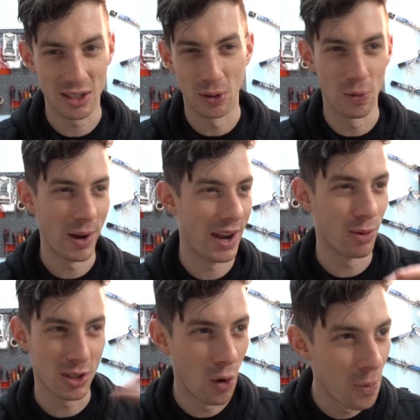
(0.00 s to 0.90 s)
So when I
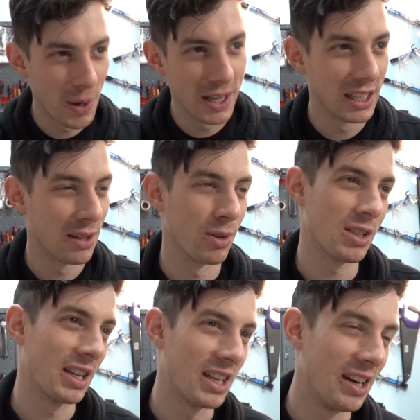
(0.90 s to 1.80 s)
was opening it, it
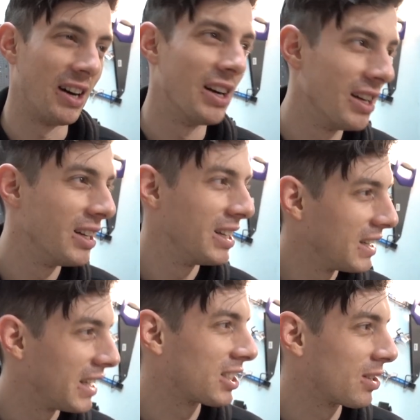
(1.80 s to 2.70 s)
was like, huh,
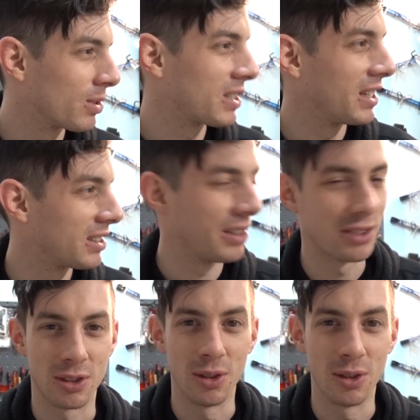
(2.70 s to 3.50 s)
Actually, it was kind of tough to